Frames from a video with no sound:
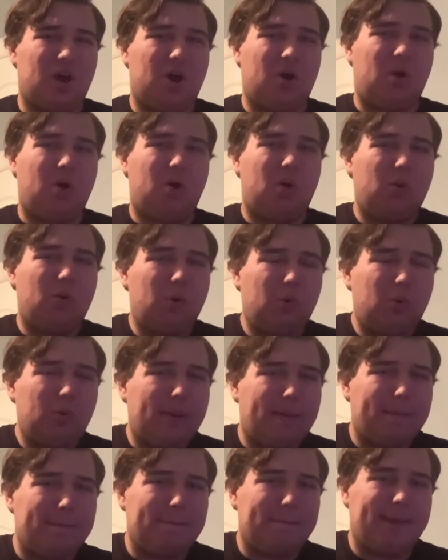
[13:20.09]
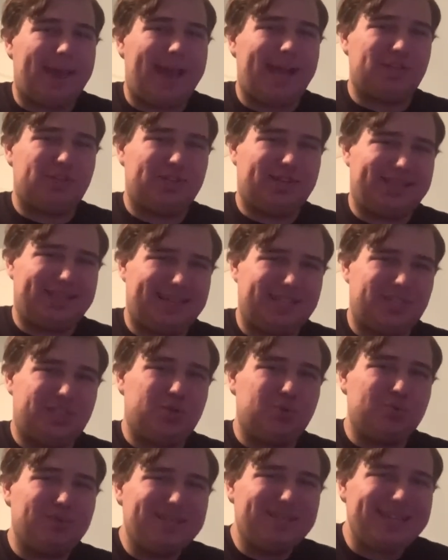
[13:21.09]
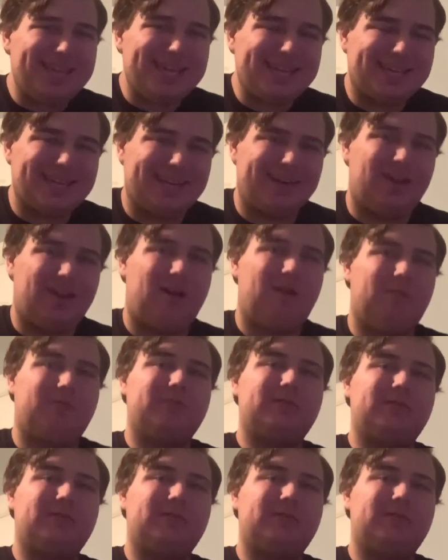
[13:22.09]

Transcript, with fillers: own magic that's unique enough